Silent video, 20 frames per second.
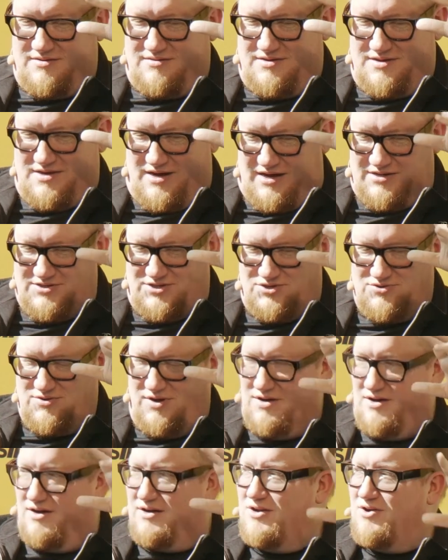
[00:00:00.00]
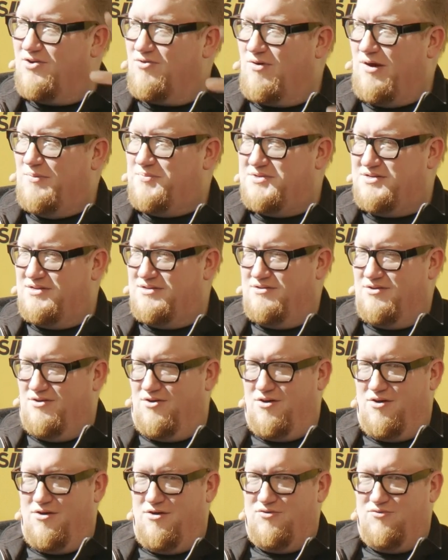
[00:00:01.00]
concentrate uninterrupted
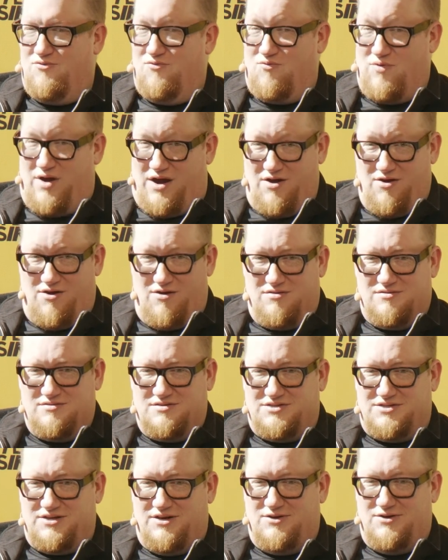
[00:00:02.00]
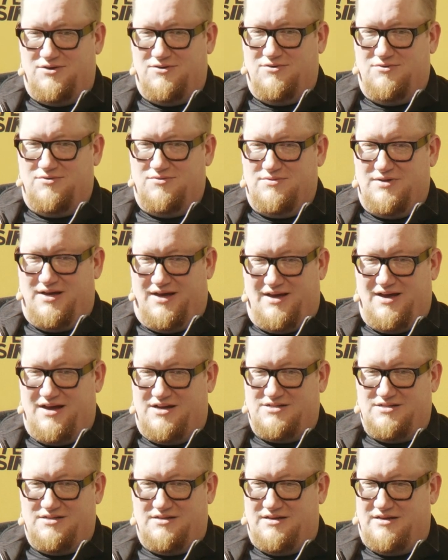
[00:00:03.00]
are rare. So yeah, I
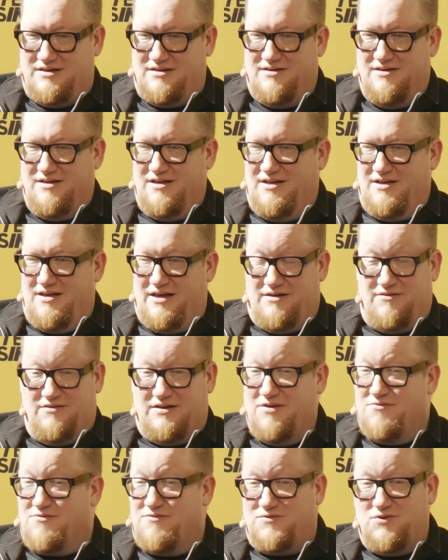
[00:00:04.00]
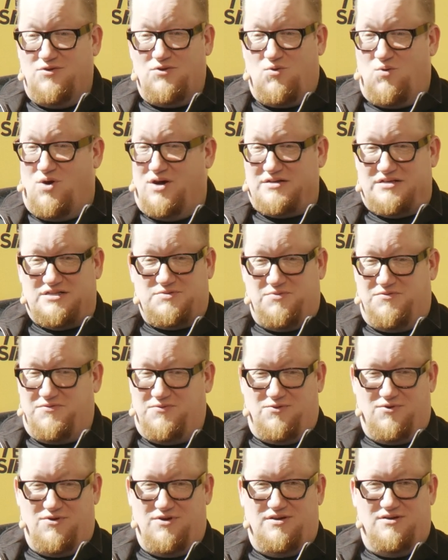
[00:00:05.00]
actually, and I'd never flown Qantas
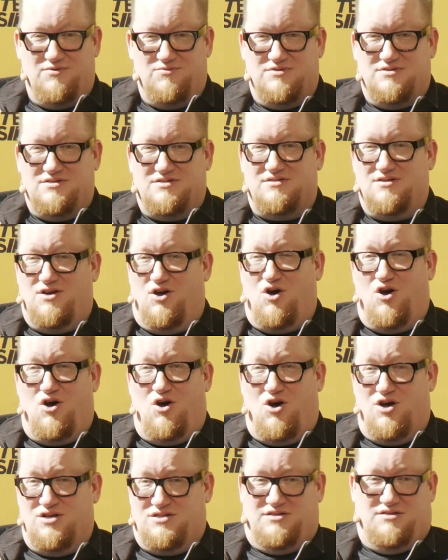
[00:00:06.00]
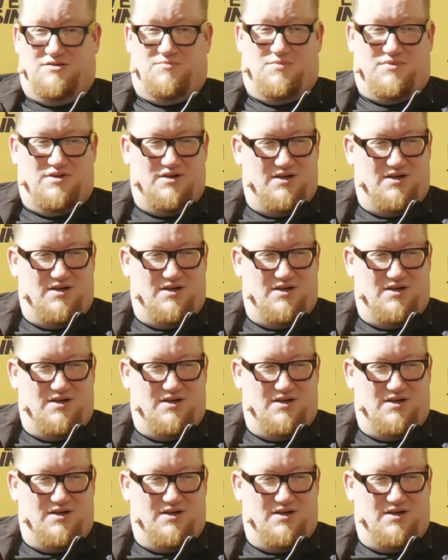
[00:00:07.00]
before, and it was awesome.